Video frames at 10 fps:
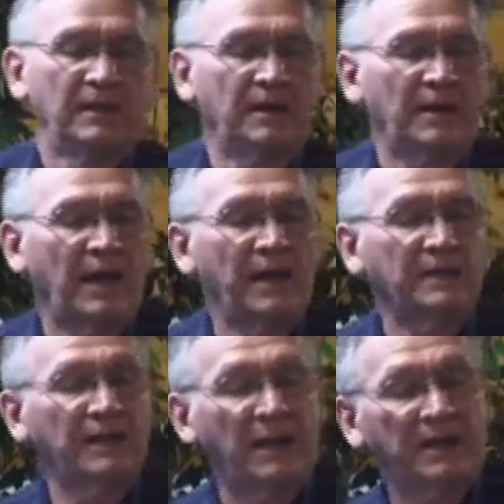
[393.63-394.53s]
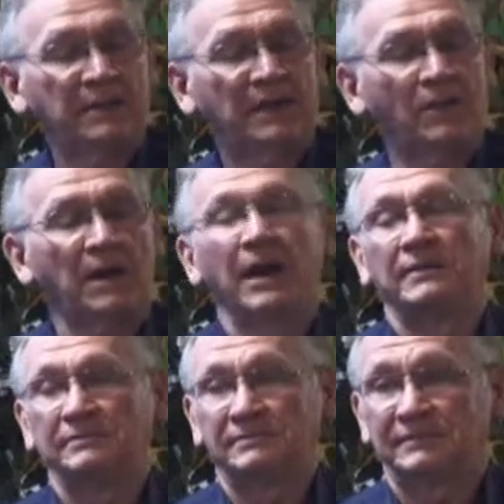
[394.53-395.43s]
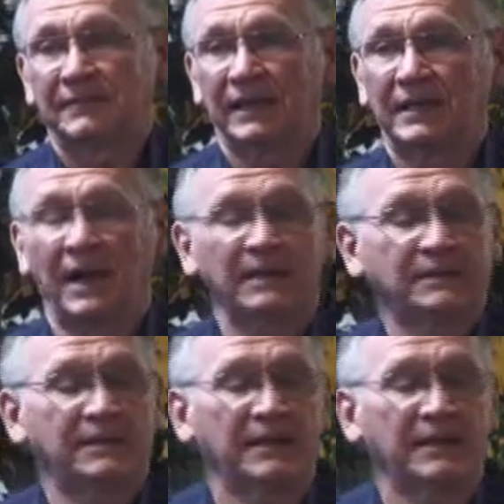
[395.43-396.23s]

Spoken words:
All right? And they got